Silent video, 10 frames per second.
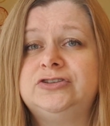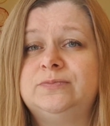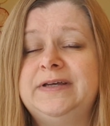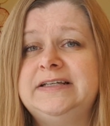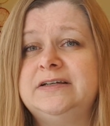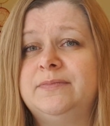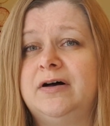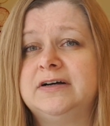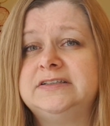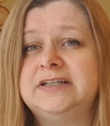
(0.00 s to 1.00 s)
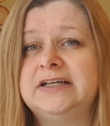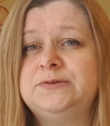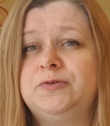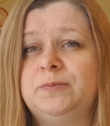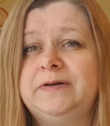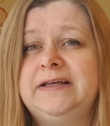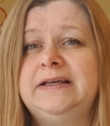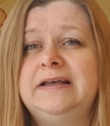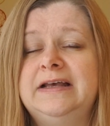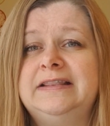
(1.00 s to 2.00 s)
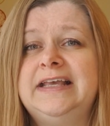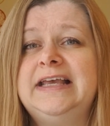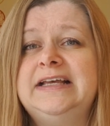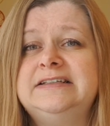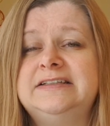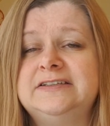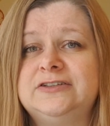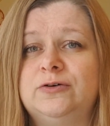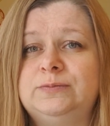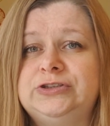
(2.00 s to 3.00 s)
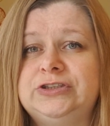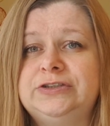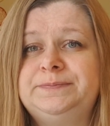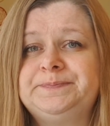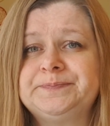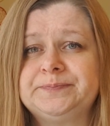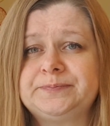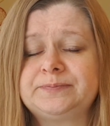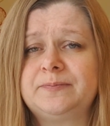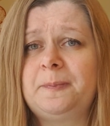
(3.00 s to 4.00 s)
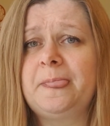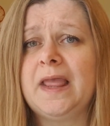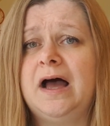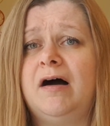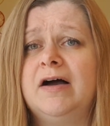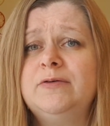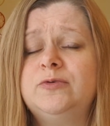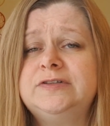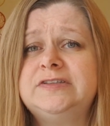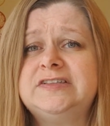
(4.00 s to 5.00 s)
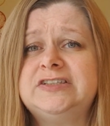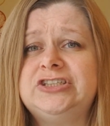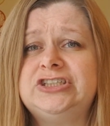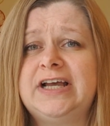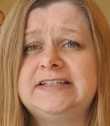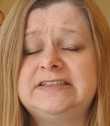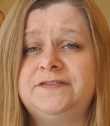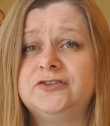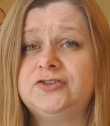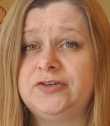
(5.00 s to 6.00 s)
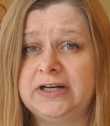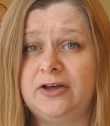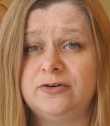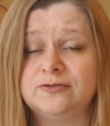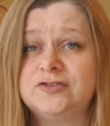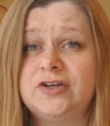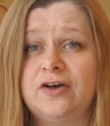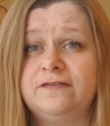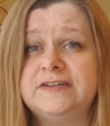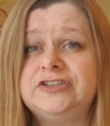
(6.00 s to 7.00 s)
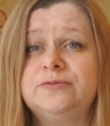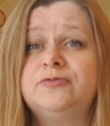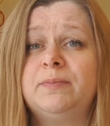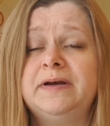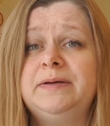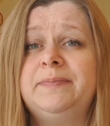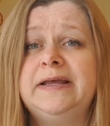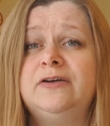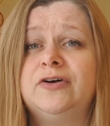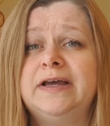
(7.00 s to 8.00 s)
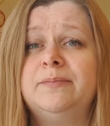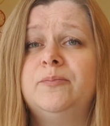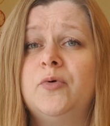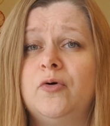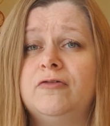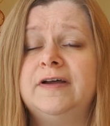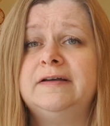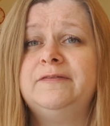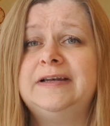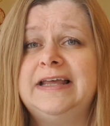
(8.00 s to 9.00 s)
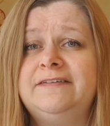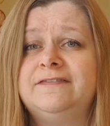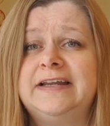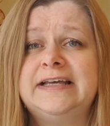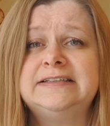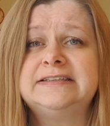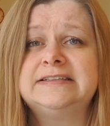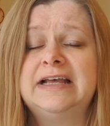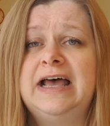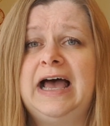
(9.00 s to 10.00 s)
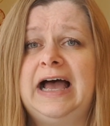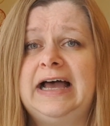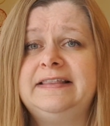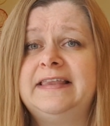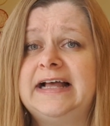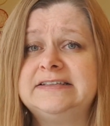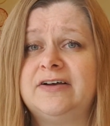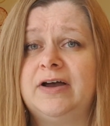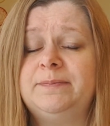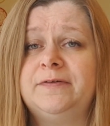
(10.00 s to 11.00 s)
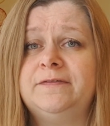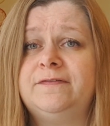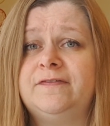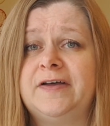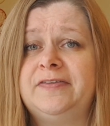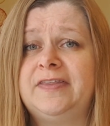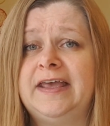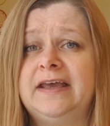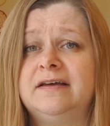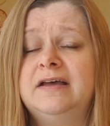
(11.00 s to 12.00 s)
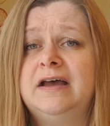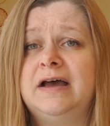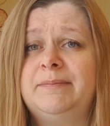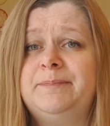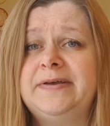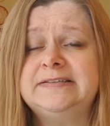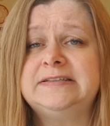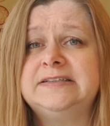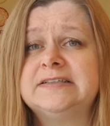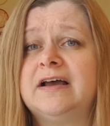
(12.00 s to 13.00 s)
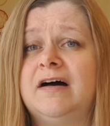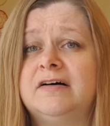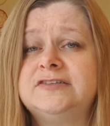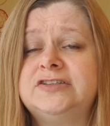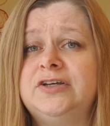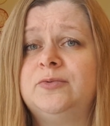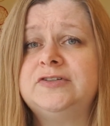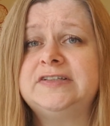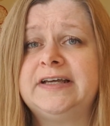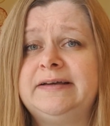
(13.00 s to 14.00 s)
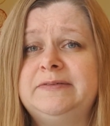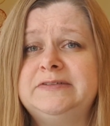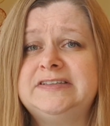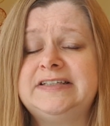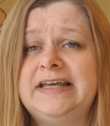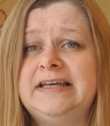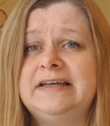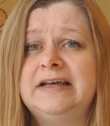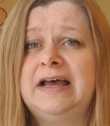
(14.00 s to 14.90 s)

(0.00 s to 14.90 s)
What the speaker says: media marketing is probably the easiest option. I would suggest if you're doing a local service, you'll probably be looking more at leaflets and that type of thing, and business cards. So you want to see